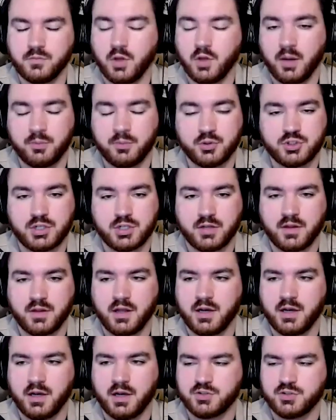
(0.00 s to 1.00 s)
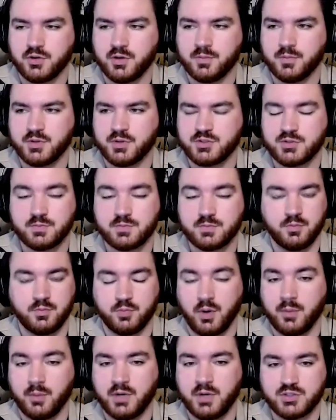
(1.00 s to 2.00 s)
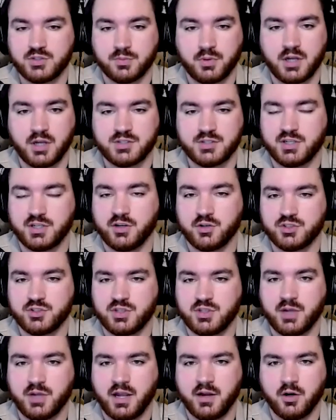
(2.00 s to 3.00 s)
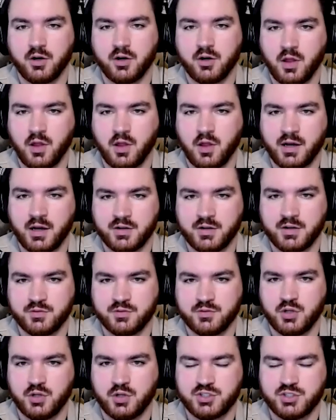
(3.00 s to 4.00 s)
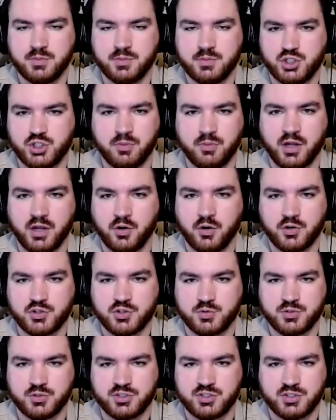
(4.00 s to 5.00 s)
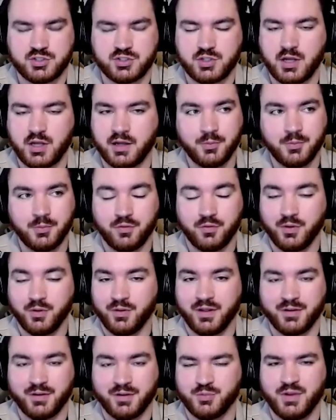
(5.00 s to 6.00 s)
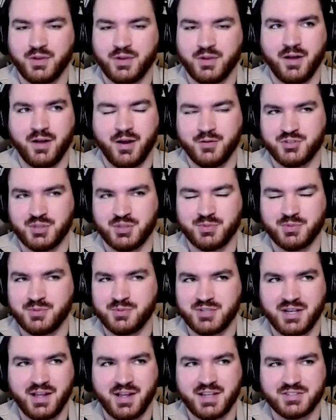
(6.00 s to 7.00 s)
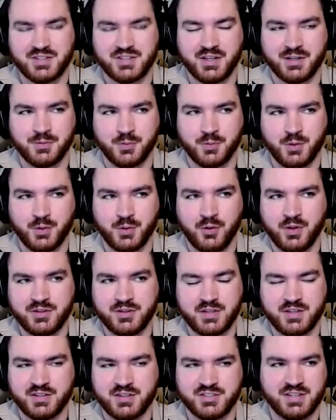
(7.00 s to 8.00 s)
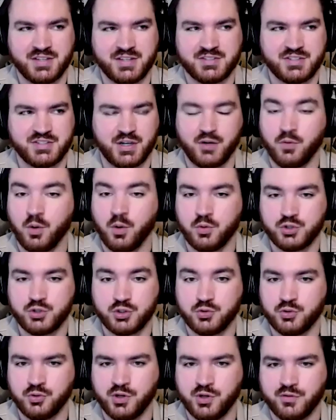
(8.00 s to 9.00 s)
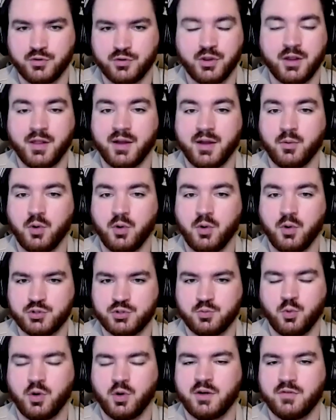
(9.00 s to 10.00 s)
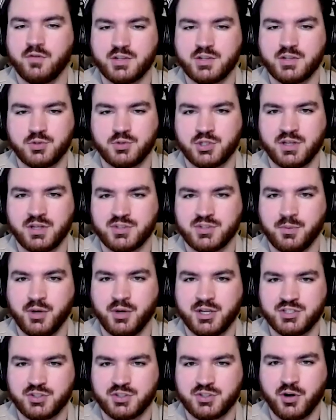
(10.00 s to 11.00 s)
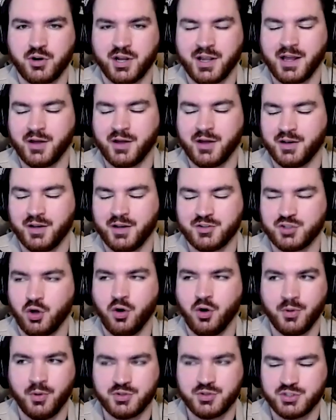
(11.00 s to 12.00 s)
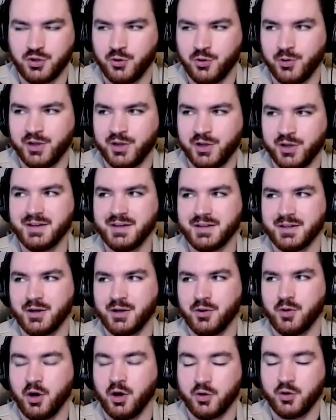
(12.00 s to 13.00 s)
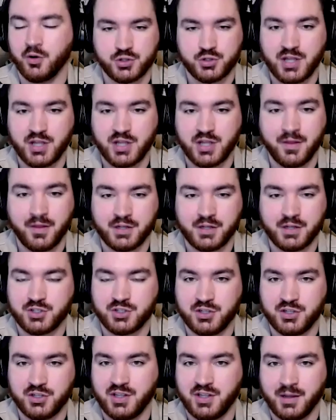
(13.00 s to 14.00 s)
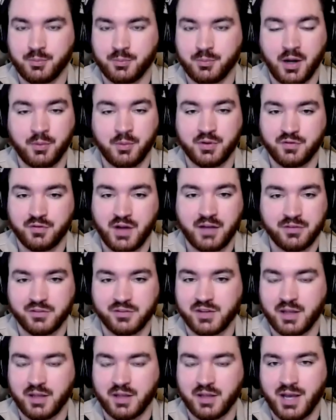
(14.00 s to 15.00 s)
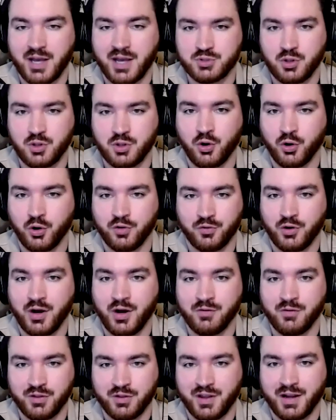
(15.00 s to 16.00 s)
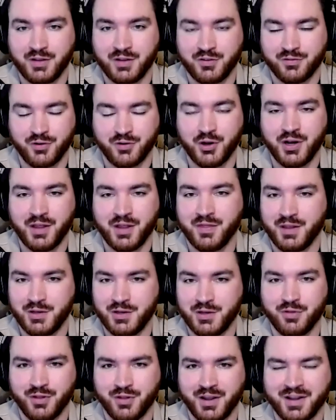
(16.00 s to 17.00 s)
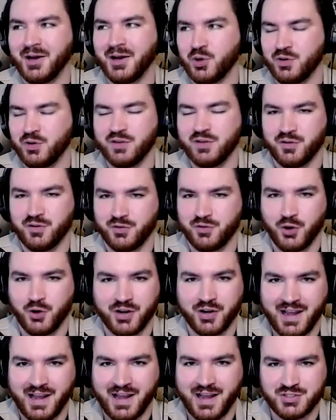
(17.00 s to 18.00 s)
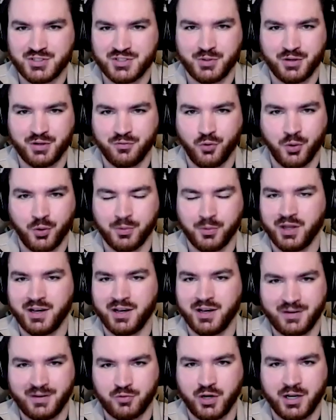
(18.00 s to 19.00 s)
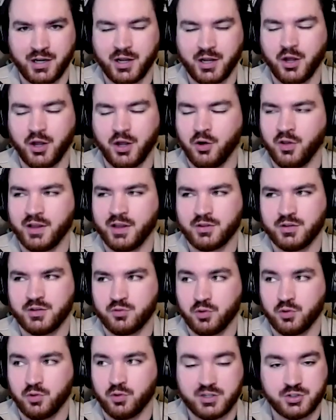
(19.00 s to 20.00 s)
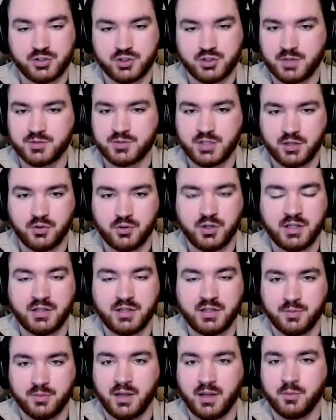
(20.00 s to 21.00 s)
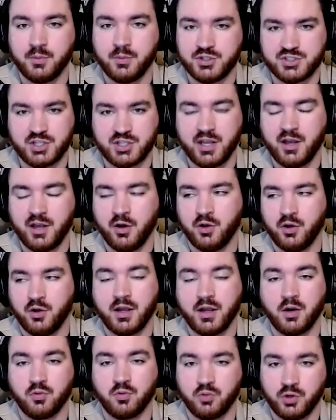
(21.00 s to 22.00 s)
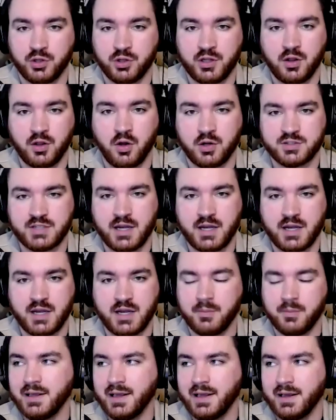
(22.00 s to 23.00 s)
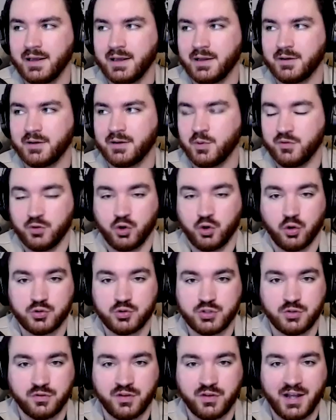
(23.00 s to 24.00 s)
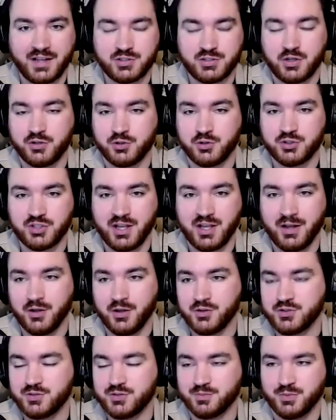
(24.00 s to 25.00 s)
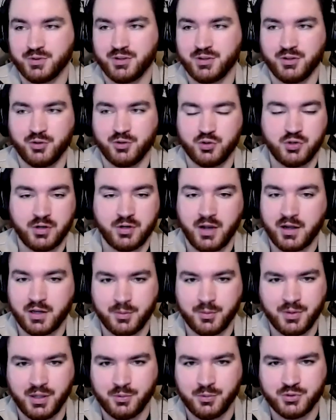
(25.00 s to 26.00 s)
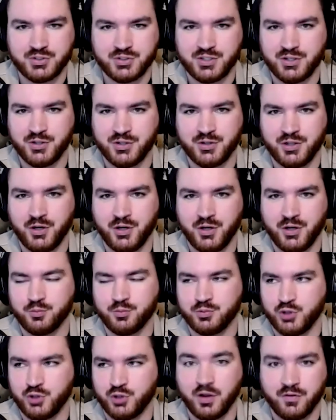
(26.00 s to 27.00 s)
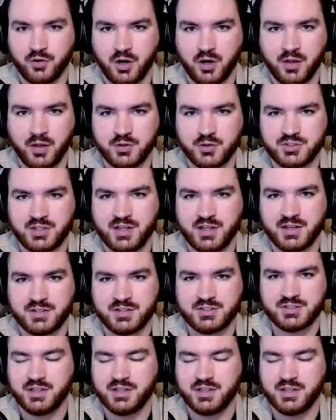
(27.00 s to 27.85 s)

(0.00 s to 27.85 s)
no, I appreciate that answer. And it's probably not surprised to hear. It's something I hear a lot out of, you know, C P G brand owners, which is just like, you know, like I sometimes I'll ask like, you know, in, in, instead of what would you do differently? Like, what would you, what advice would you give somebody starting out? And it's almost always, you know, understand that it's going to take probably five to ten times longer for everything on the front end than you think. No, even if you already have something formulated and ready to go, like the relationships that you need to be able to scale take a really long time. And if you grow too fast on your sales, you're not going to be able to, you know, deliver on those things